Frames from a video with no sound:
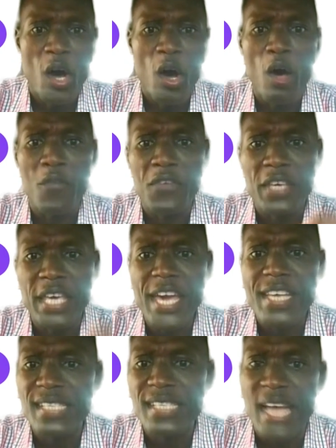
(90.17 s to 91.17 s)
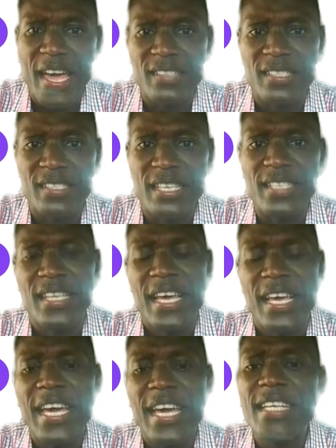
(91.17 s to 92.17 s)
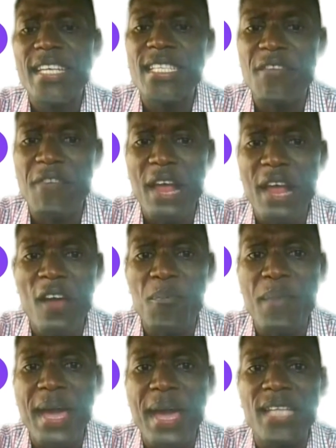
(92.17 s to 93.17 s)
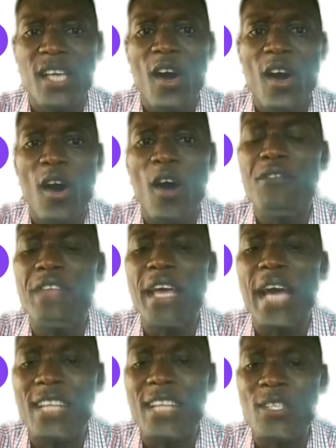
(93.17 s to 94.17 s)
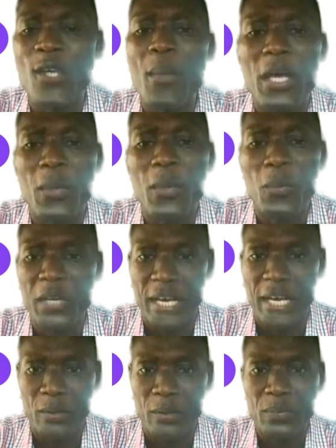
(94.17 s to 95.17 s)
of key scientists in the development of the atomic model.